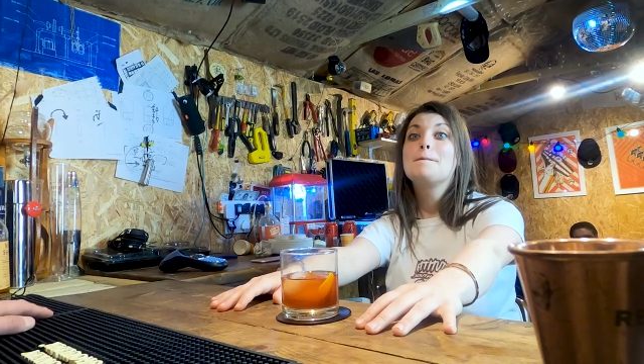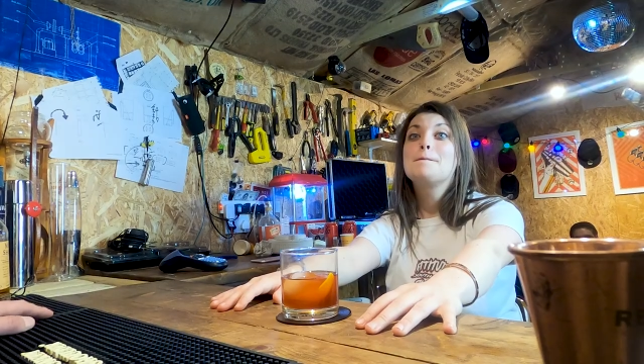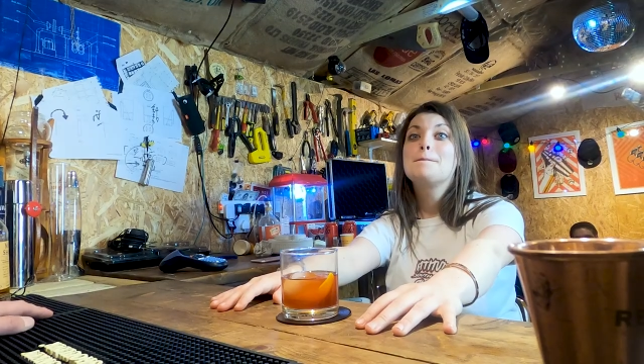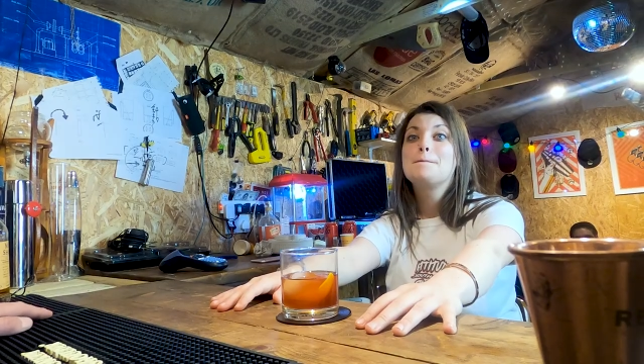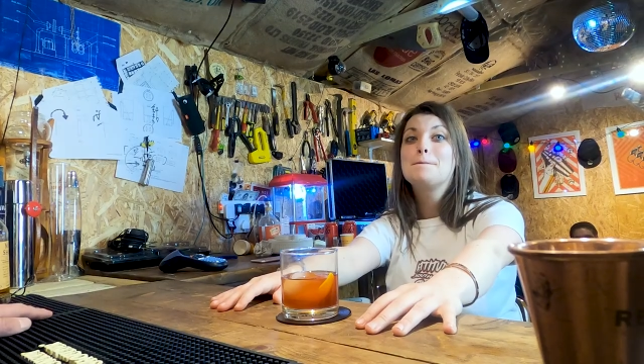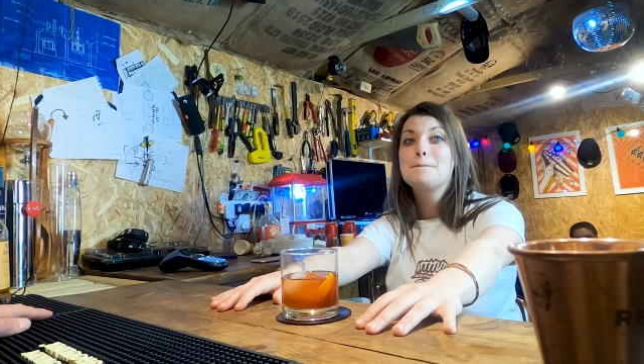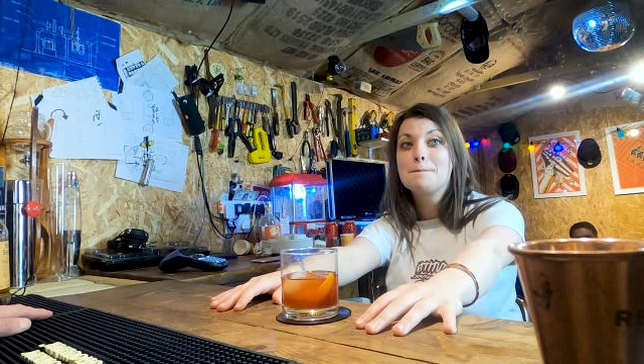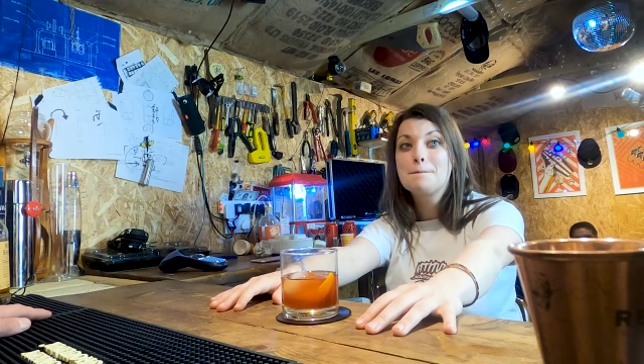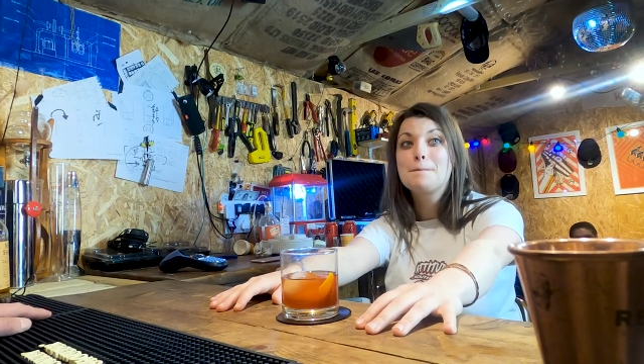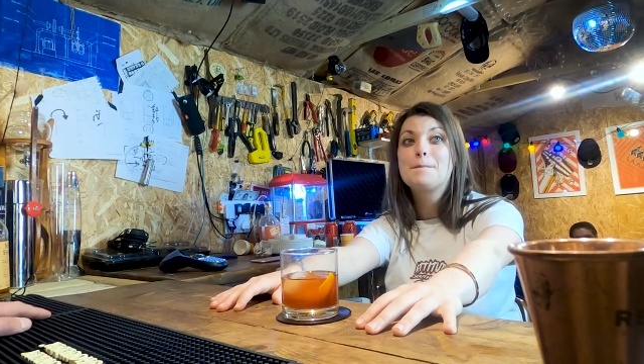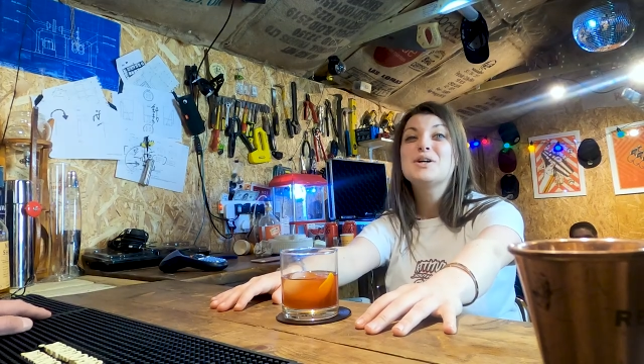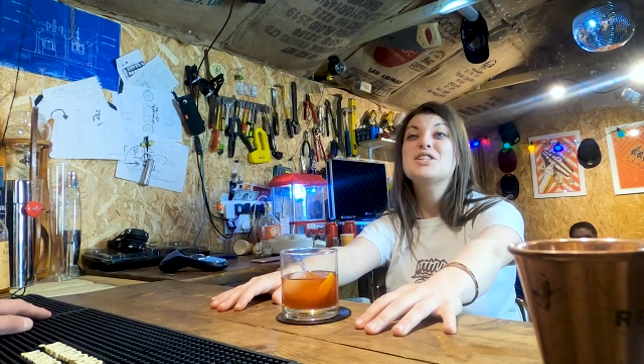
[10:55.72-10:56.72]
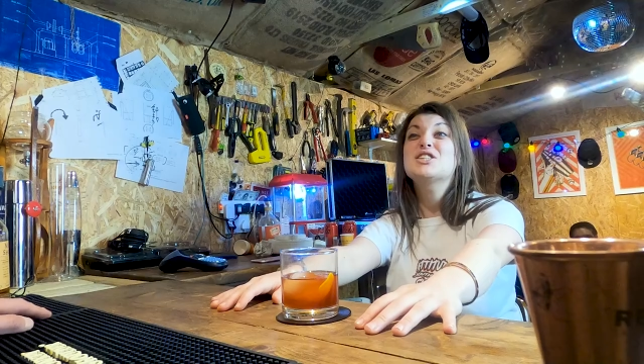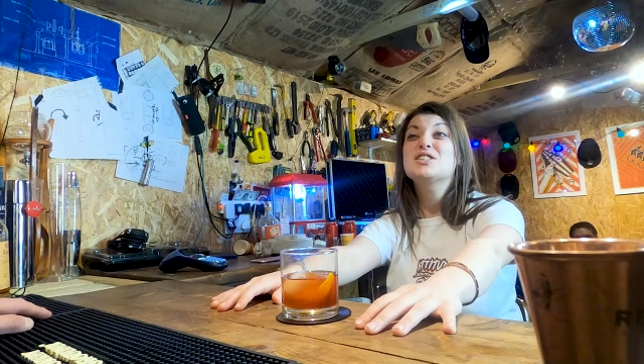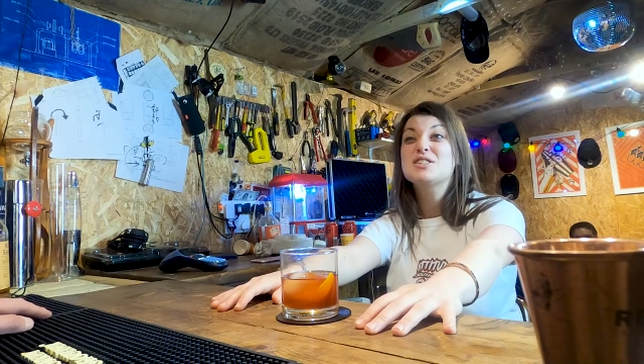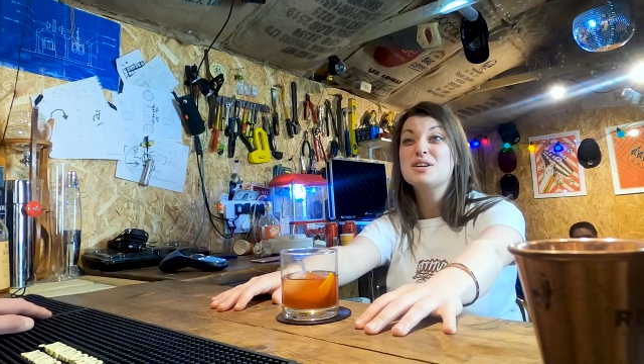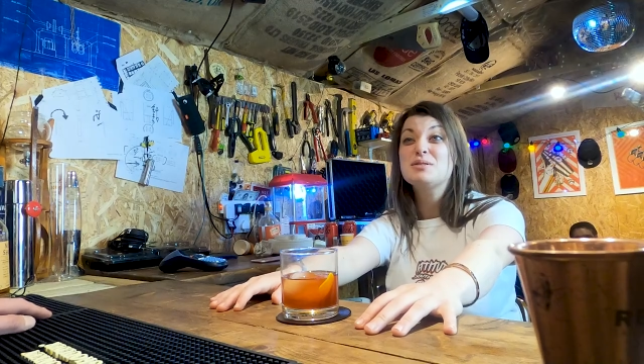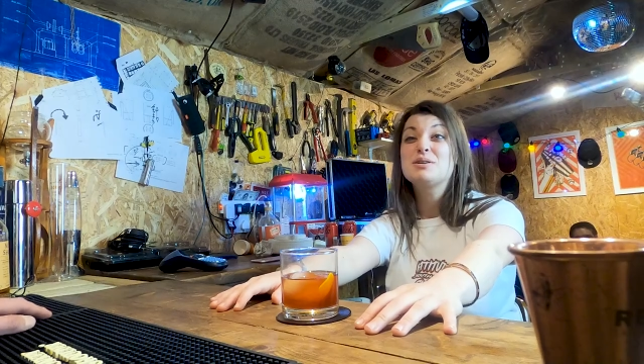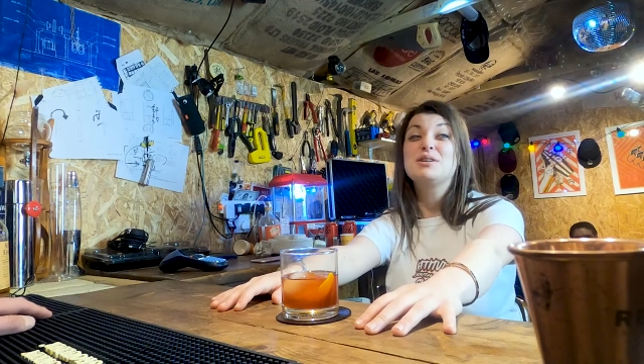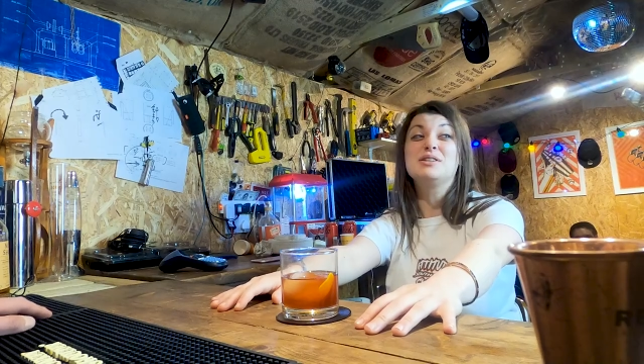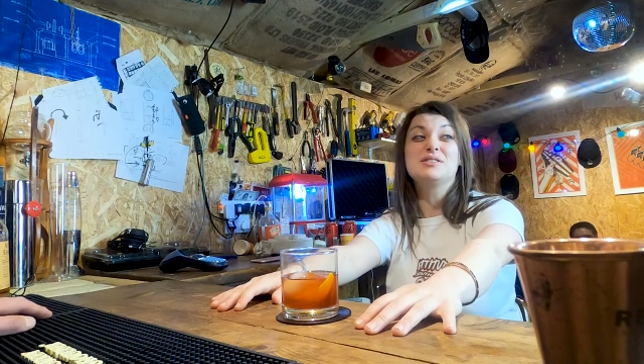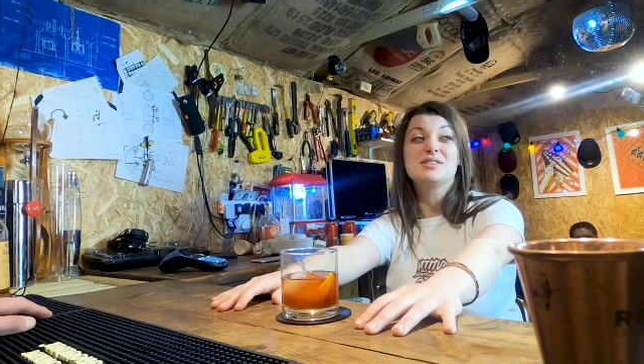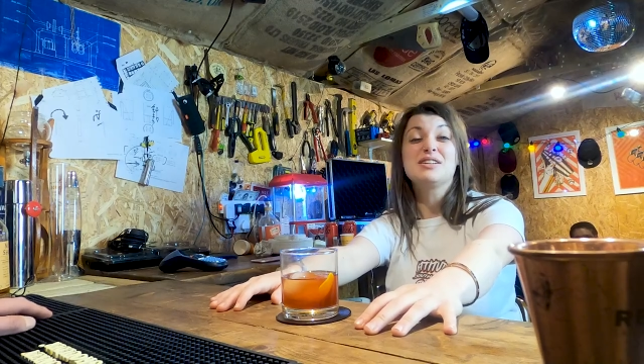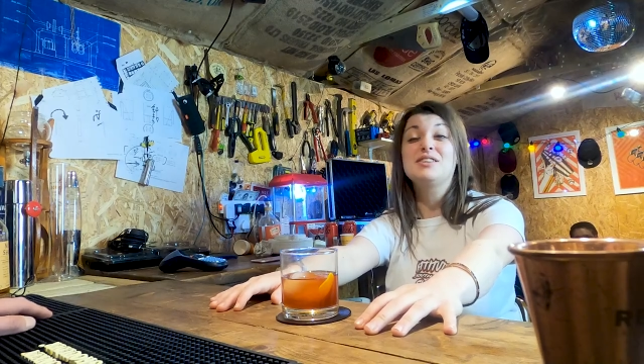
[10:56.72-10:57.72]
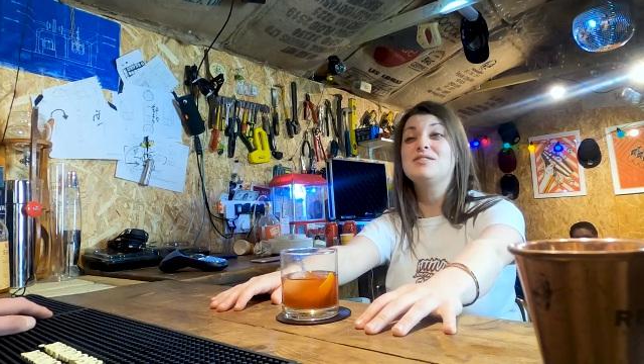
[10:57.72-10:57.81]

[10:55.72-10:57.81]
and that just goes to show how much we were enjoying it.